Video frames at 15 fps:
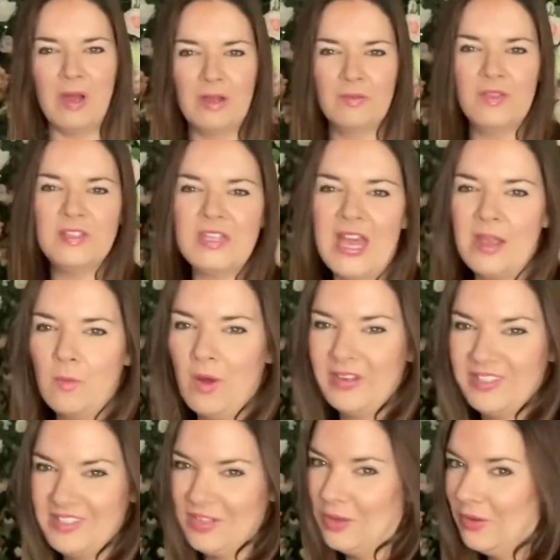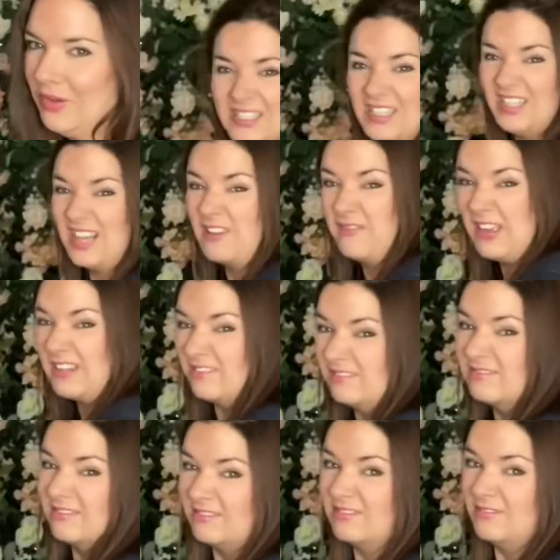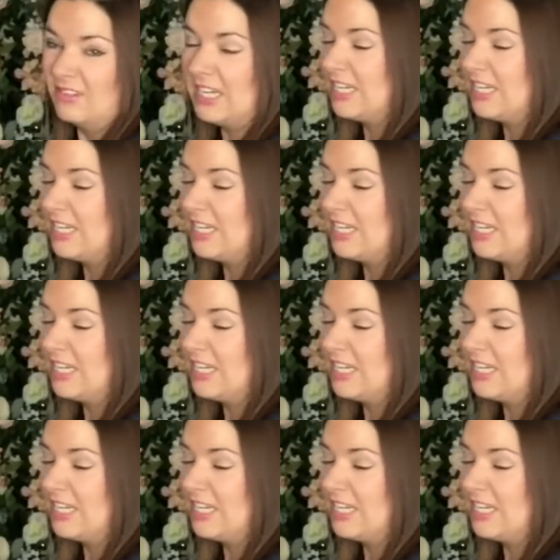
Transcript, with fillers: of the day ones on. They fit really